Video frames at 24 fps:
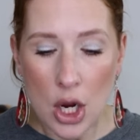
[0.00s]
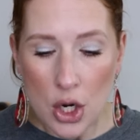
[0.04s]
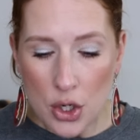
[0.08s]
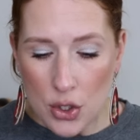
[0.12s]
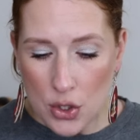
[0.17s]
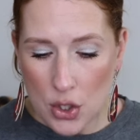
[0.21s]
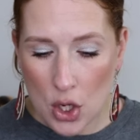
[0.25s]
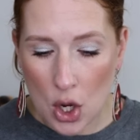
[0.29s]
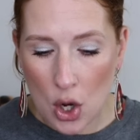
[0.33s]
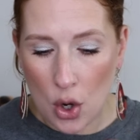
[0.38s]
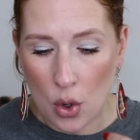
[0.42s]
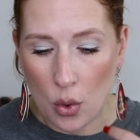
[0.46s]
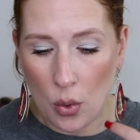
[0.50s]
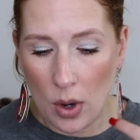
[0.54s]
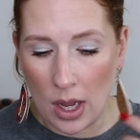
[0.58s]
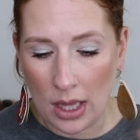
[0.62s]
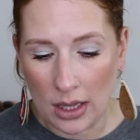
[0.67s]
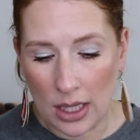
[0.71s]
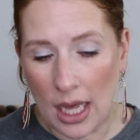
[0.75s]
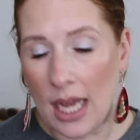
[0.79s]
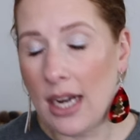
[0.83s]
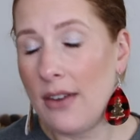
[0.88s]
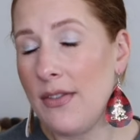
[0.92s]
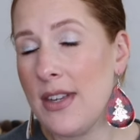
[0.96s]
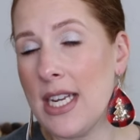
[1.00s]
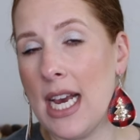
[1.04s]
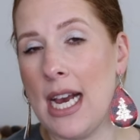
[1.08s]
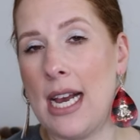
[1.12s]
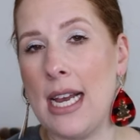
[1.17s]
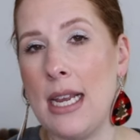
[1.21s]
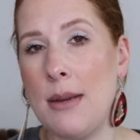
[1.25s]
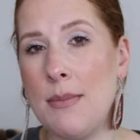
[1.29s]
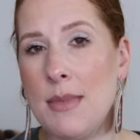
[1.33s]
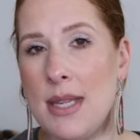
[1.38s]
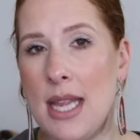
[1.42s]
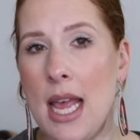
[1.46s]
So a lot of
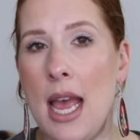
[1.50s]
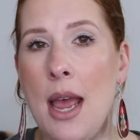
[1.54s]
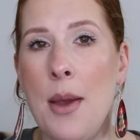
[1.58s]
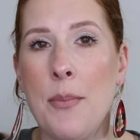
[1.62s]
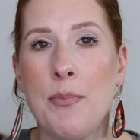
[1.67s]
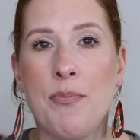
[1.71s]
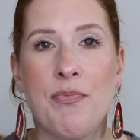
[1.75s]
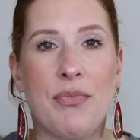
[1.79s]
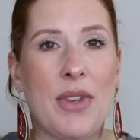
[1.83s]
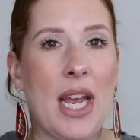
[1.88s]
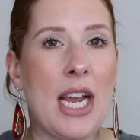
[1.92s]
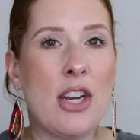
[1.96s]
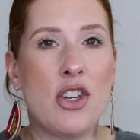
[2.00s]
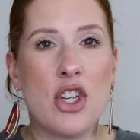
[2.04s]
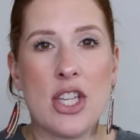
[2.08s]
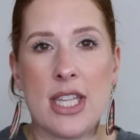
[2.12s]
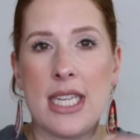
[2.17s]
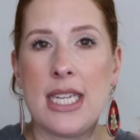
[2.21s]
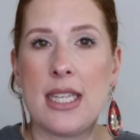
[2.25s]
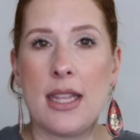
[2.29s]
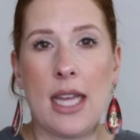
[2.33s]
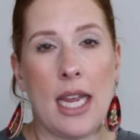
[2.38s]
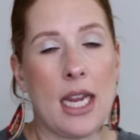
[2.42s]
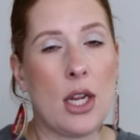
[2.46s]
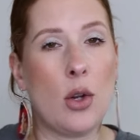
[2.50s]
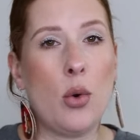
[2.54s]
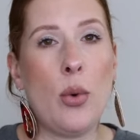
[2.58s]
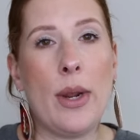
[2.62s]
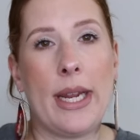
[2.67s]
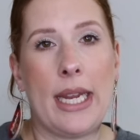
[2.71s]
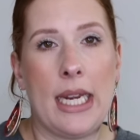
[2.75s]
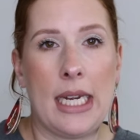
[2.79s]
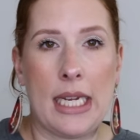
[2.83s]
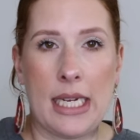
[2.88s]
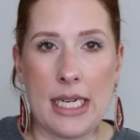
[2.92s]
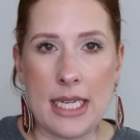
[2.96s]
times I just need like
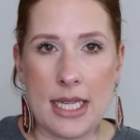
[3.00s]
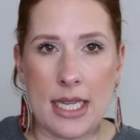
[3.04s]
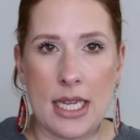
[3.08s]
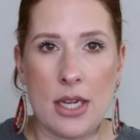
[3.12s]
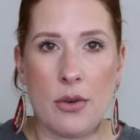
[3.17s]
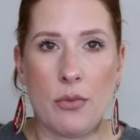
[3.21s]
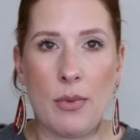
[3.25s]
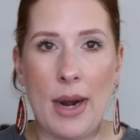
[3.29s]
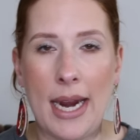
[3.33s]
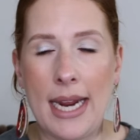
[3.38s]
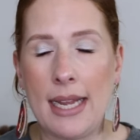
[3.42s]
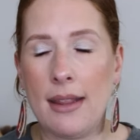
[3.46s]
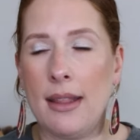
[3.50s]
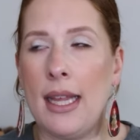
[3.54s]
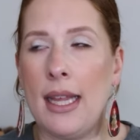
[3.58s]
quick and easy, right?